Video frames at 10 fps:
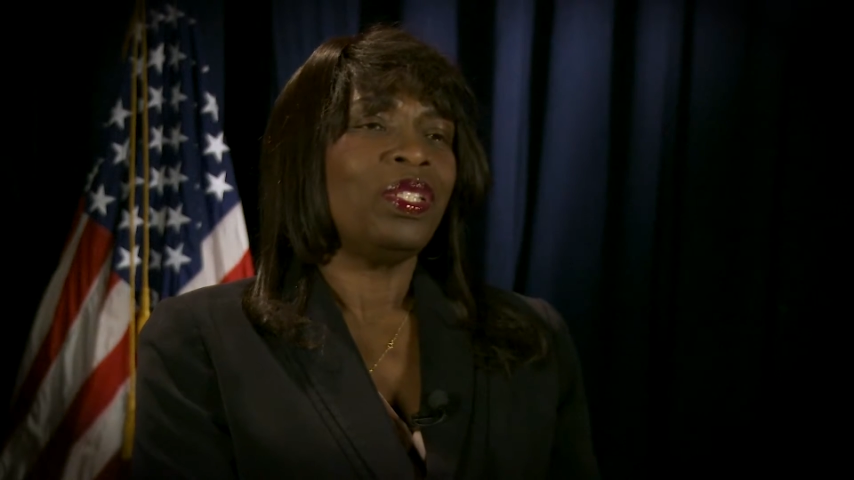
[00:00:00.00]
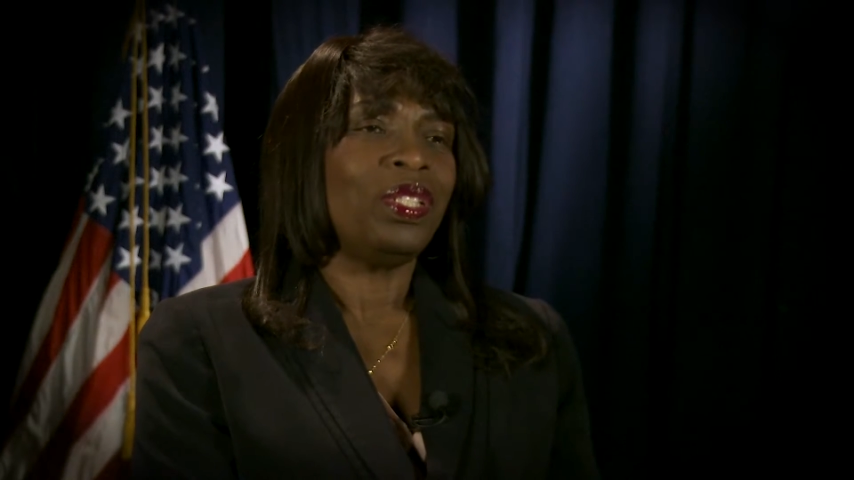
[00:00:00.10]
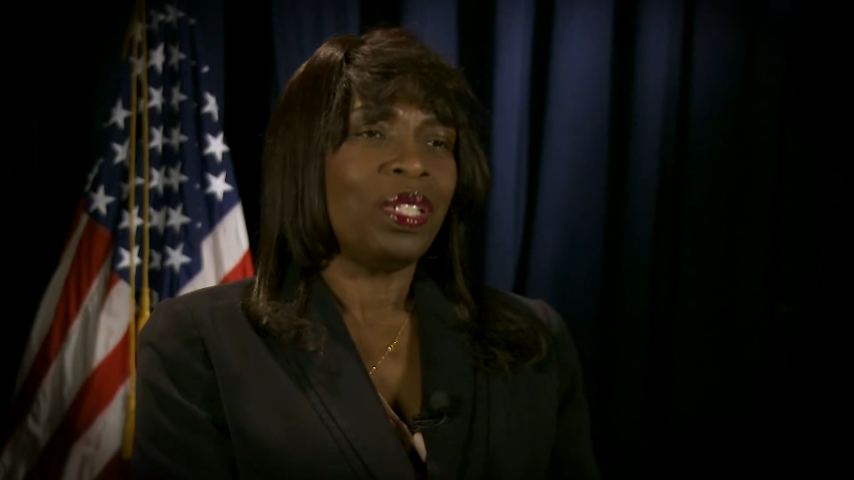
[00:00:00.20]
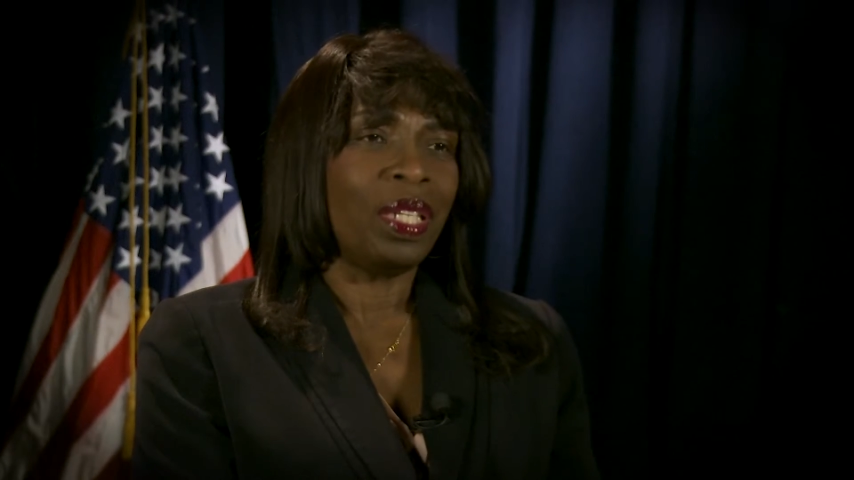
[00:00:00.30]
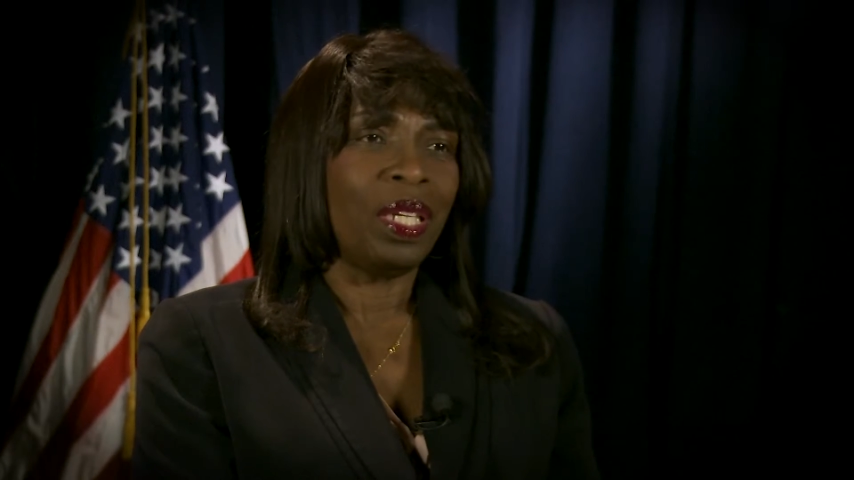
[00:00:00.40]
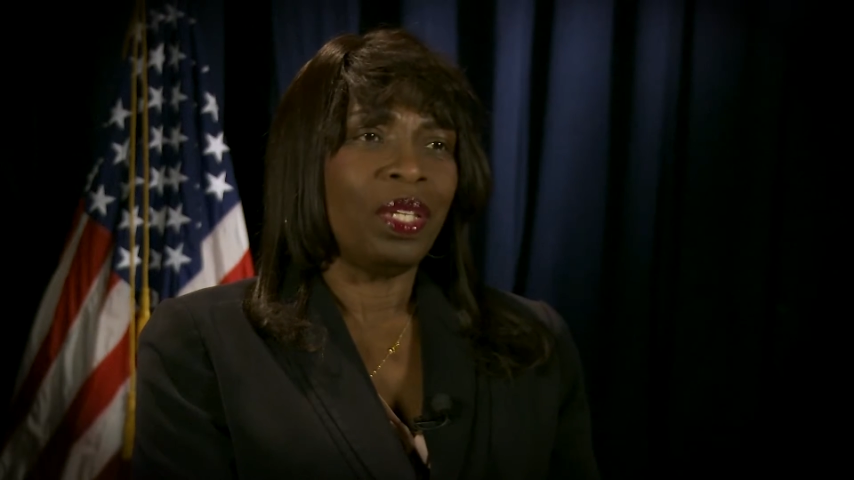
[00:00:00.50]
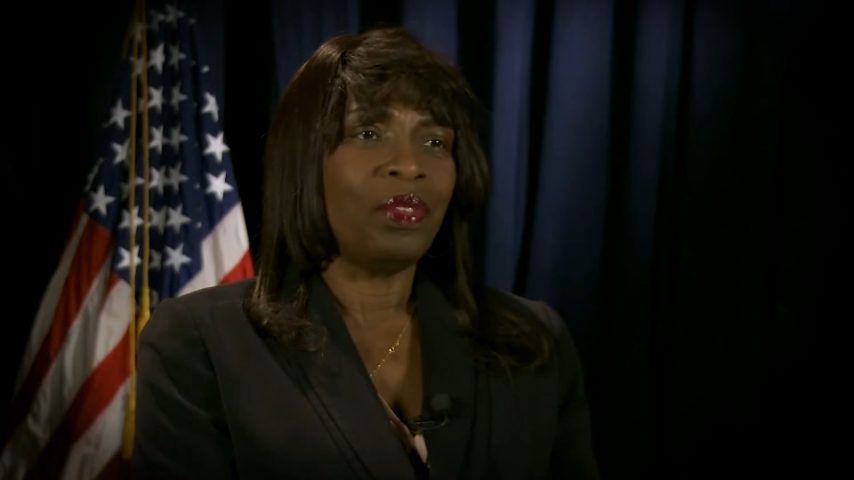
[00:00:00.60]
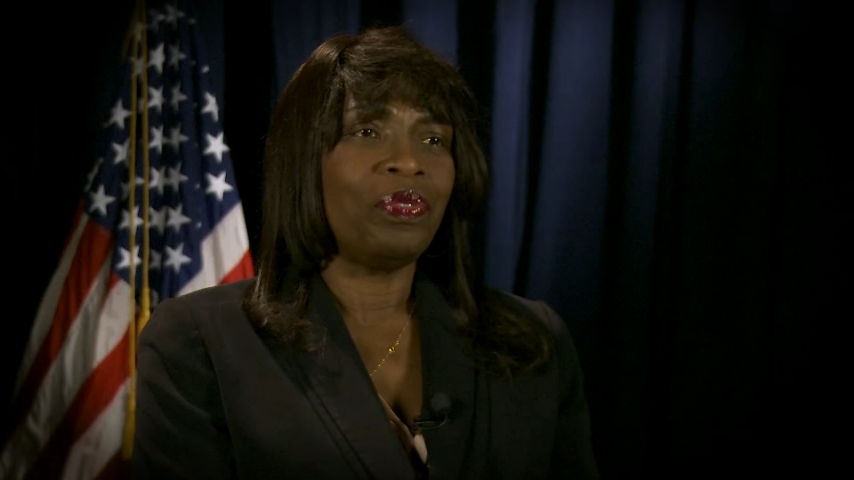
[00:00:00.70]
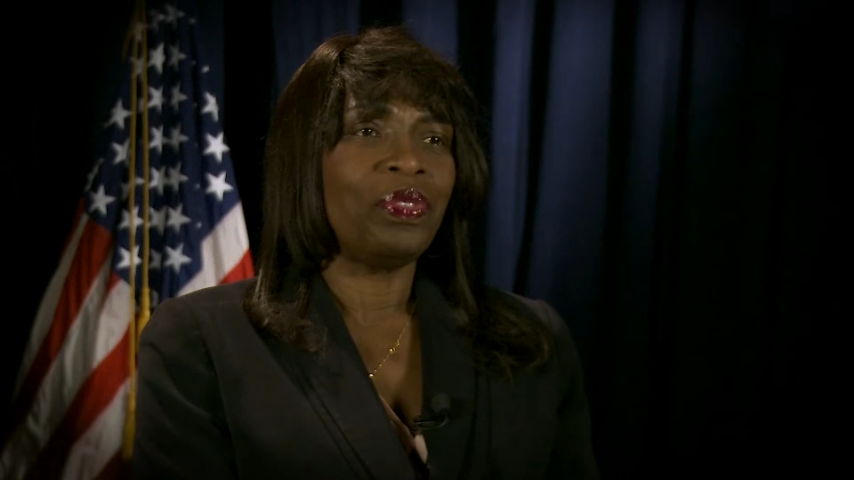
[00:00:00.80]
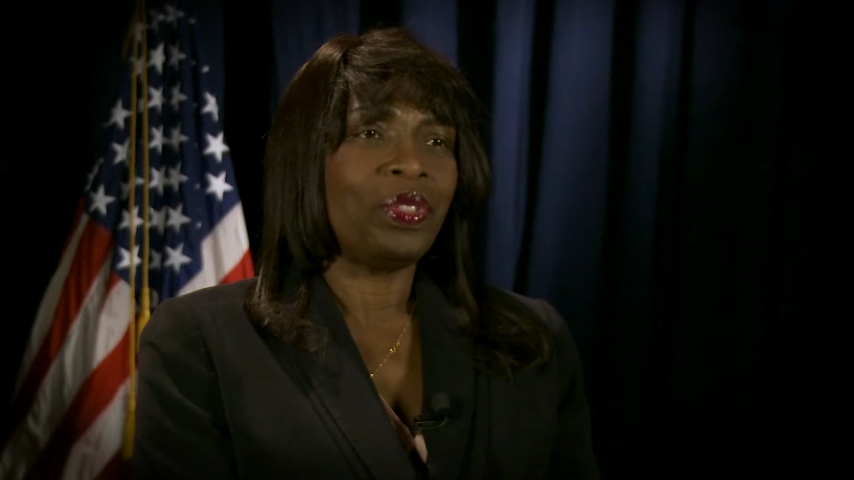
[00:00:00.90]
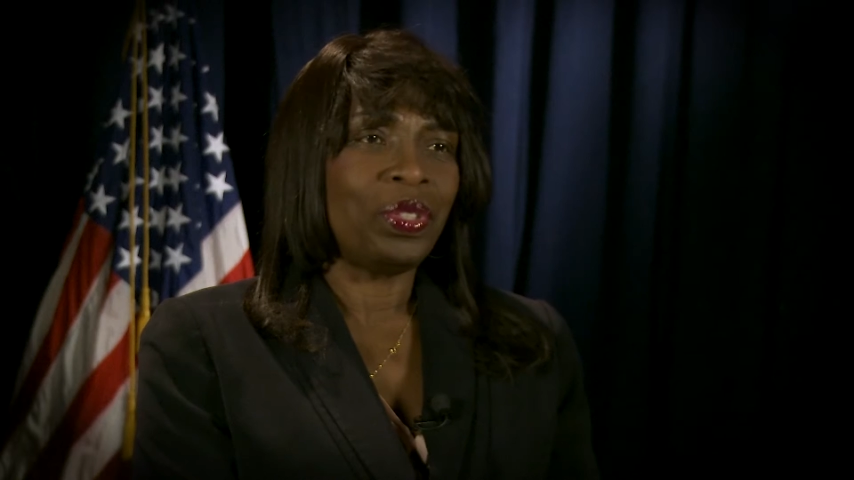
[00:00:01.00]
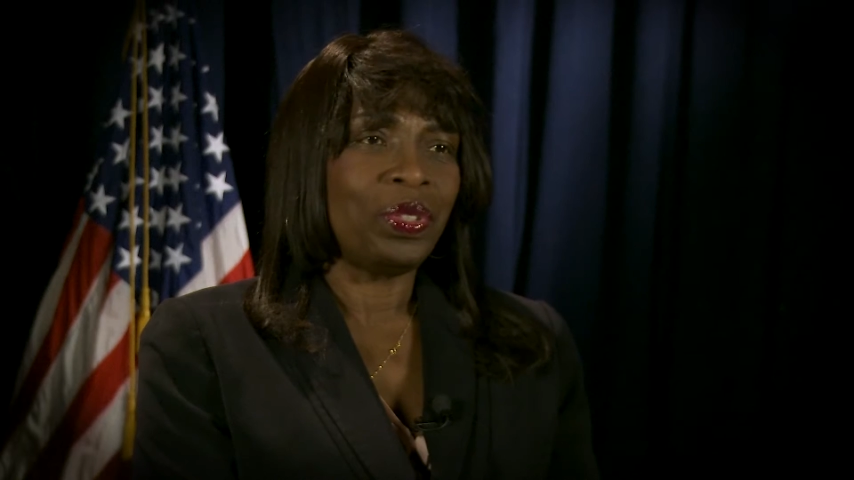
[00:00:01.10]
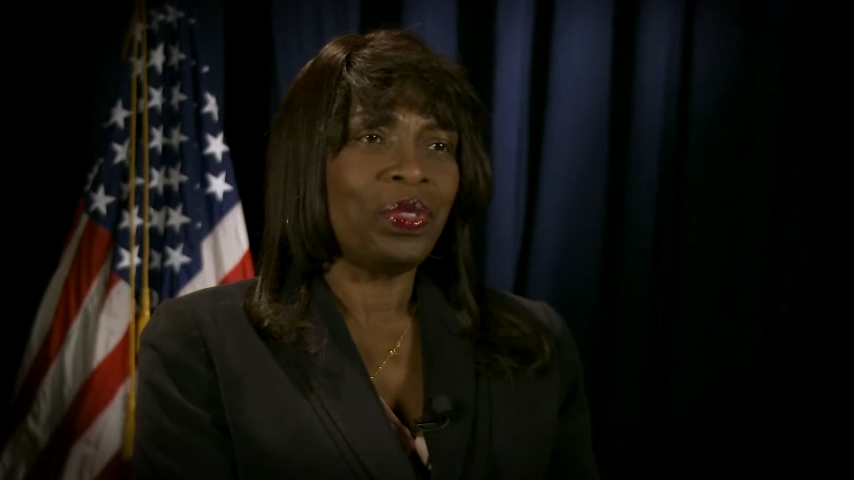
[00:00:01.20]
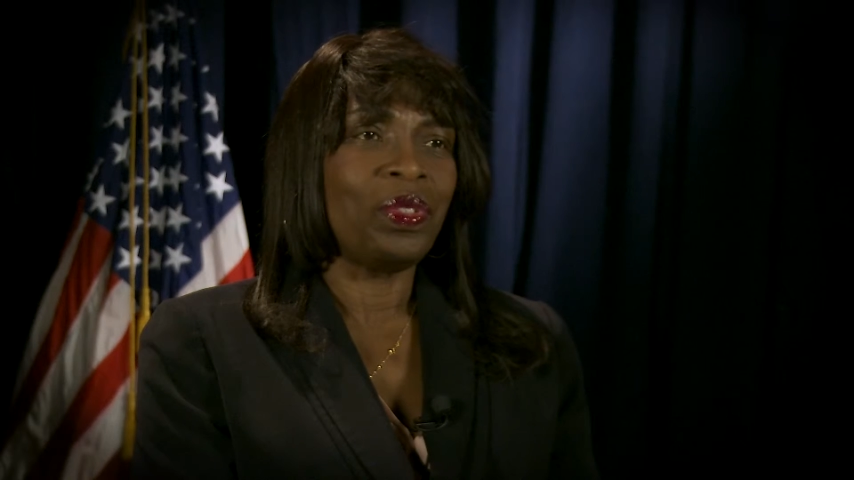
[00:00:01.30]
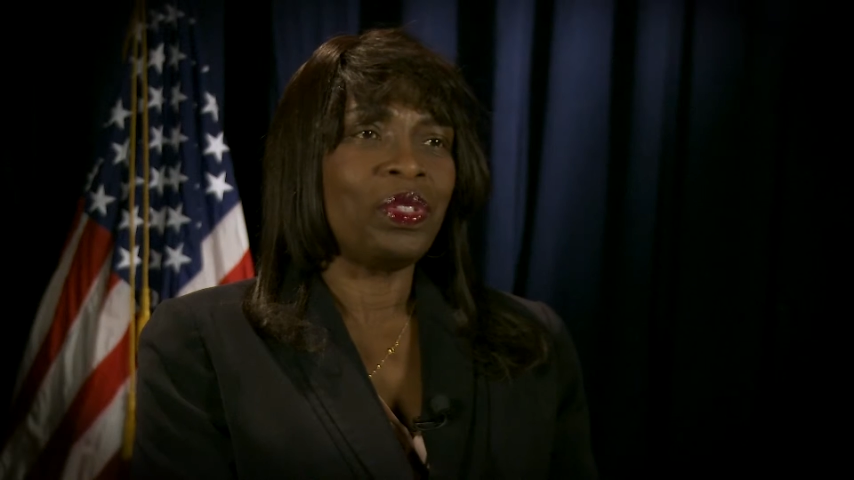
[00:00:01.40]
to give
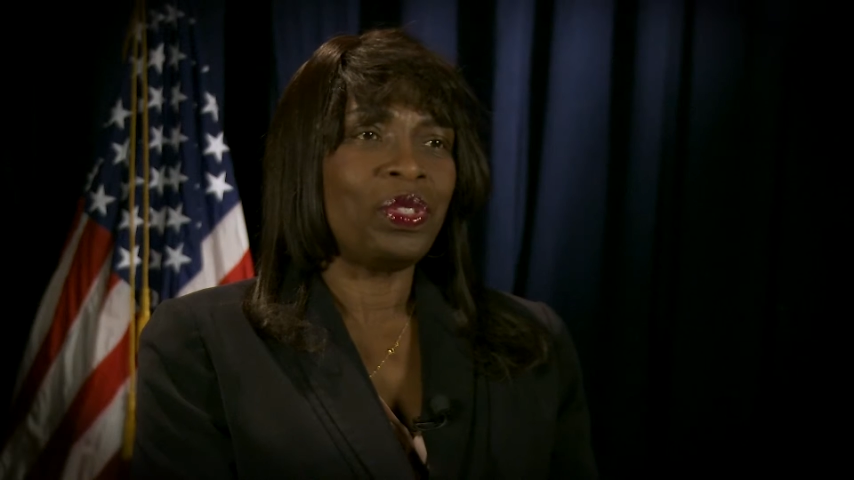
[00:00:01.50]
to the